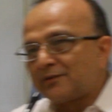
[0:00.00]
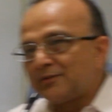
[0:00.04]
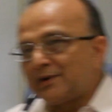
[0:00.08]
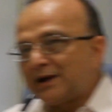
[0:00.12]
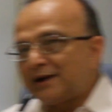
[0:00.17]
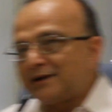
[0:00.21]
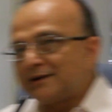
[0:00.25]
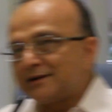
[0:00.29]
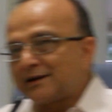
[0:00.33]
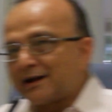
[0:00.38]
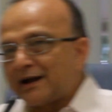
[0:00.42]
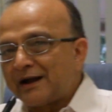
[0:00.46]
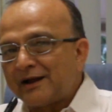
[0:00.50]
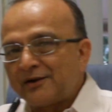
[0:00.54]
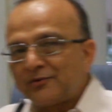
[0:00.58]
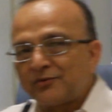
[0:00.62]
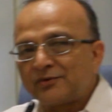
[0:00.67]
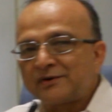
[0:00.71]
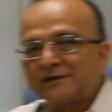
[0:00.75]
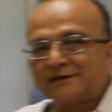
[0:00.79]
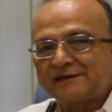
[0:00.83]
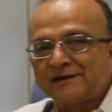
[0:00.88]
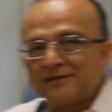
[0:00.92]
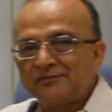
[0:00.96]
Well, I
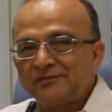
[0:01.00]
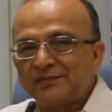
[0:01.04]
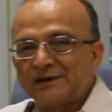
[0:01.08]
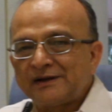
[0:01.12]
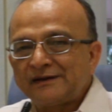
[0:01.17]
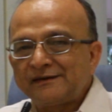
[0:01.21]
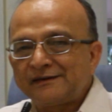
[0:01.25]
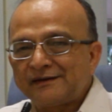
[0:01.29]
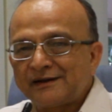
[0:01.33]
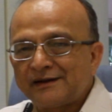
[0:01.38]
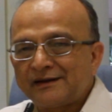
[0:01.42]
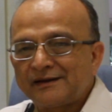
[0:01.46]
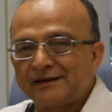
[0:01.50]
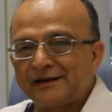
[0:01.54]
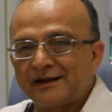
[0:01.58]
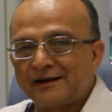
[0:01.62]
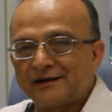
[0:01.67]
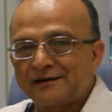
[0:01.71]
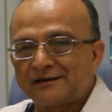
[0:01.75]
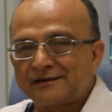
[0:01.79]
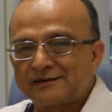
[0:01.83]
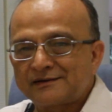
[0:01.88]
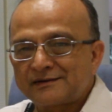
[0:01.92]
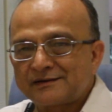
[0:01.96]
would simply say
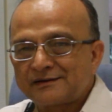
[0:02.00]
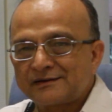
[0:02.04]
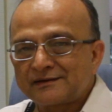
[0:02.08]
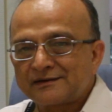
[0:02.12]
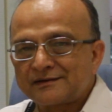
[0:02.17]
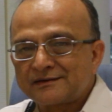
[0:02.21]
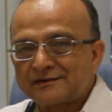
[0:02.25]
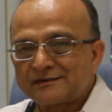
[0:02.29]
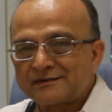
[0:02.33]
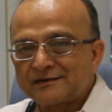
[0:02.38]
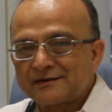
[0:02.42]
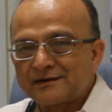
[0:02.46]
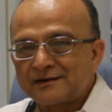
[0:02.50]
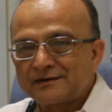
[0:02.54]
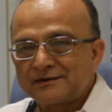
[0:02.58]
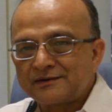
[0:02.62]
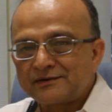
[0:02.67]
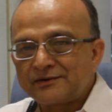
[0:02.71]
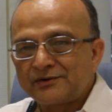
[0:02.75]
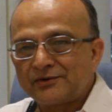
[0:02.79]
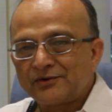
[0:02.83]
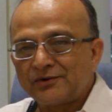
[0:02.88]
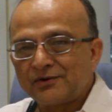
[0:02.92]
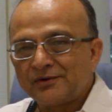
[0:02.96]
that,
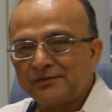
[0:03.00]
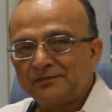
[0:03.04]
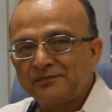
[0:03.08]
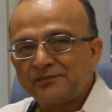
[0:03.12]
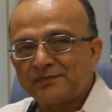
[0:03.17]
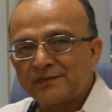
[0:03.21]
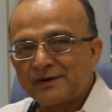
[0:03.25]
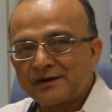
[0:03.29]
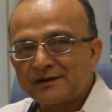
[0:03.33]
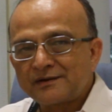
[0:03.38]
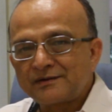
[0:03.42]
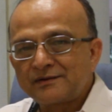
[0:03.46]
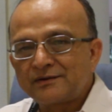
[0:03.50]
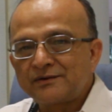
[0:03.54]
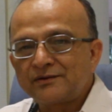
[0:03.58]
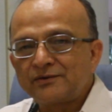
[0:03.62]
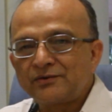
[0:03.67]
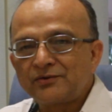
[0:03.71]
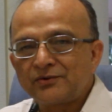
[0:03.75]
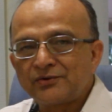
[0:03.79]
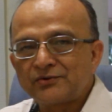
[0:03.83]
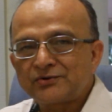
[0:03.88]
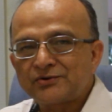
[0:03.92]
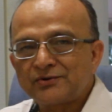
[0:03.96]
you know,
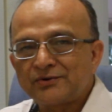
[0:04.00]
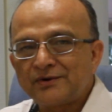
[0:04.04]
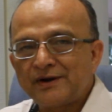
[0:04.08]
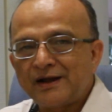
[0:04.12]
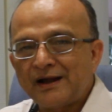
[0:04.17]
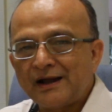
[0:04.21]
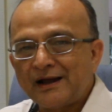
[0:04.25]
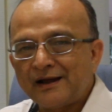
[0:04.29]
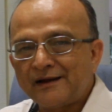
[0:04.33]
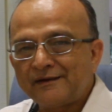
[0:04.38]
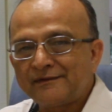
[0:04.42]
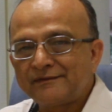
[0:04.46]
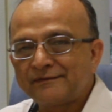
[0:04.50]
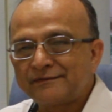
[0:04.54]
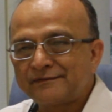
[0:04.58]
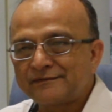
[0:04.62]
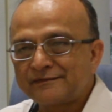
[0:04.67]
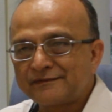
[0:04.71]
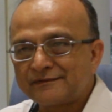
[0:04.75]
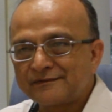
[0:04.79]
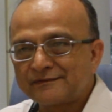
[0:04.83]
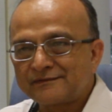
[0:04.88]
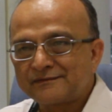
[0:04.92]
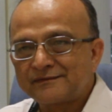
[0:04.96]
you should
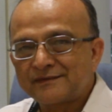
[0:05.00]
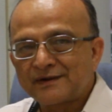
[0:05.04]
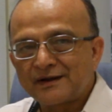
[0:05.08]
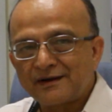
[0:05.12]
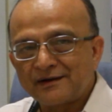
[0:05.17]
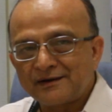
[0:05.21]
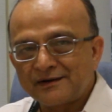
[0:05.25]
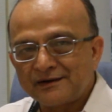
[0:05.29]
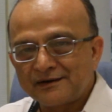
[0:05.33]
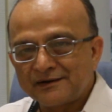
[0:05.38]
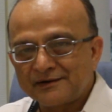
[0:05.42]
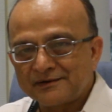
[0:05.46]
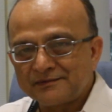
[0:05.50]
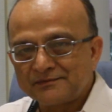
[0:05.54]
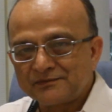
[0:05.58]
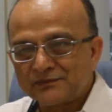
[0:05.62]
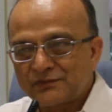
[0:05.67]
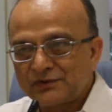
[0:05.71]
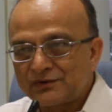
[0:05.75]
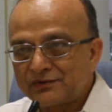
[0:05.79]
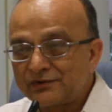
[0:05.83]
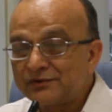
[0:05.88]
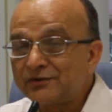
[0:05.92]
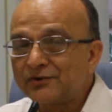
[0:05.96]
have
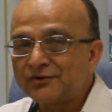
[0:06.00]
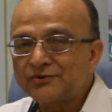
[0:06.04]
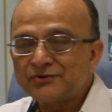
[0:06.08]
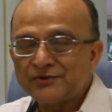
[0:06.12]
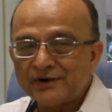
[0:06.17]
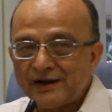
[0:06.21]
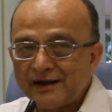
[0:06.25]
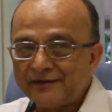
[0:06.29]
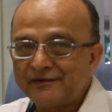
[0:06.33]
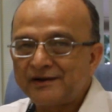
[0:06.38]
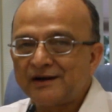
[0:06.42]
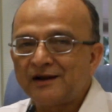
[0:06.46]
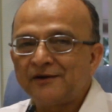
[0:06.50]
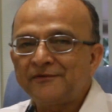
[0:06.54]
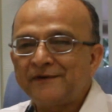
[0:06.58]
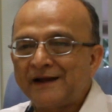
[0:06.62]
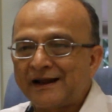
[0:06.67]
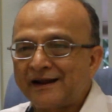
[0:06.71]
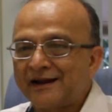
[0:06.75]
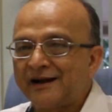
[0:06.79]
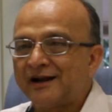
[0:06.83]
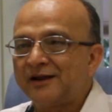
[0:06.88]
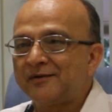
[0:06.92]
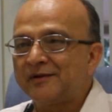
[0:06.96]
enough
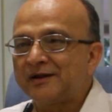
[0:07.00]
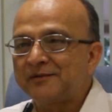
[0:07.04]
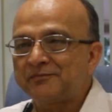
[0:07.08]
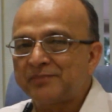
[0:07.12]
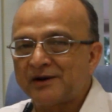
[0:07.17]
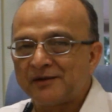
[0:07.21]
academic